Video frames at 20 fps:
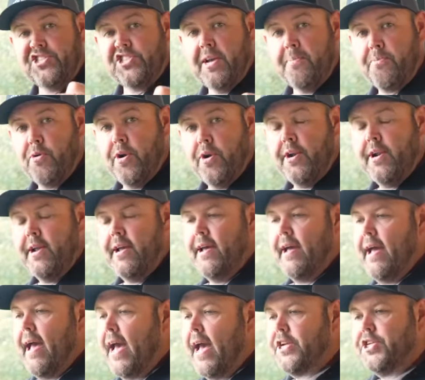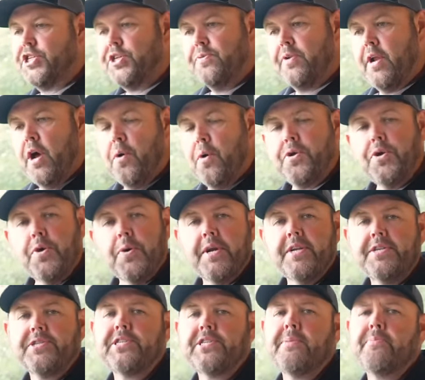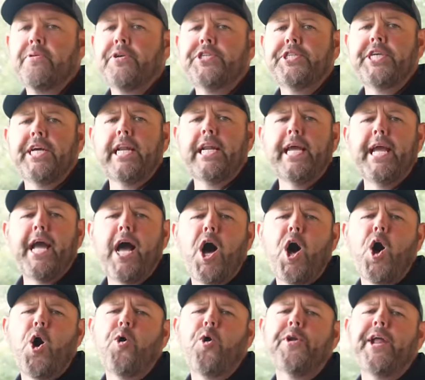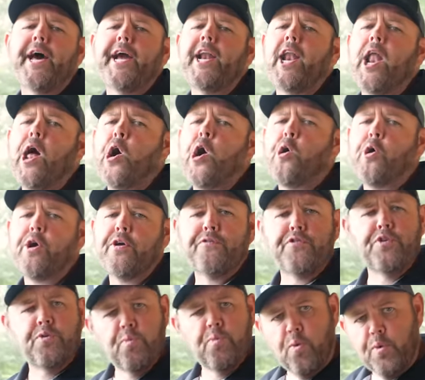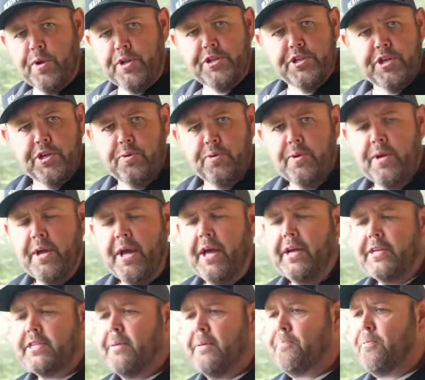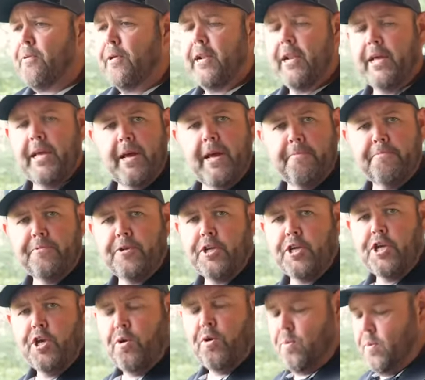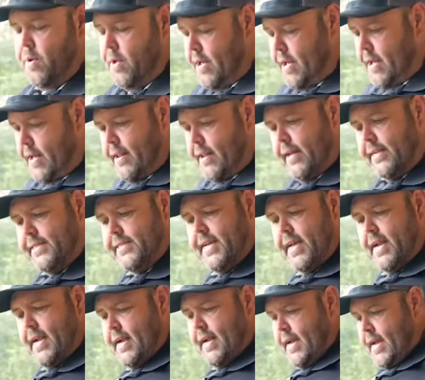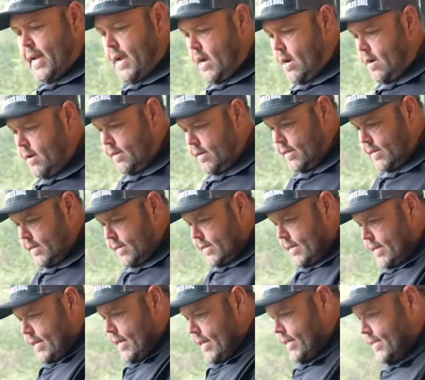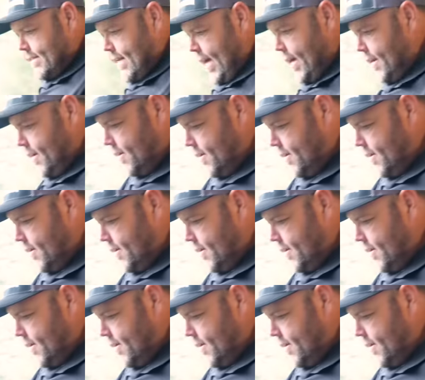simmering. As you know, you could simmer chili all day long if you wanted to. Completely up to you. Let's get in here, take a